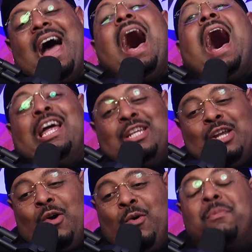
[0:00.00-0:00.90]
I
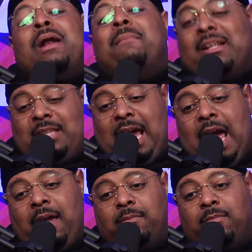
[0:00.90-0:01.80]
know, but I'm out the
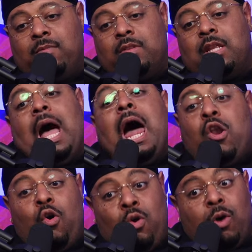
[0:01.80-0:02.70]
game. I
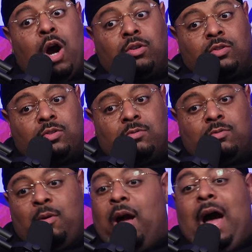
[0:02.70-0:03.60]
know it works.
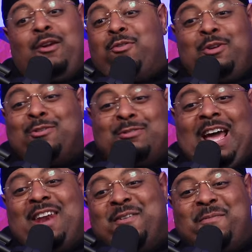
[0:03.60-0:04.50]
I don't use
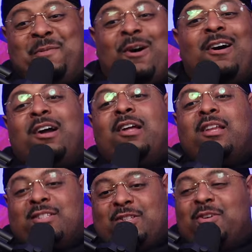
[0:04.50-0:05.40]
that no more. What,
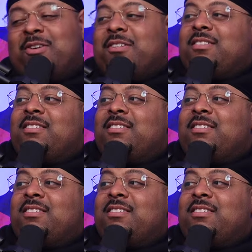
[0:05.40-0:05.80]
it's yours.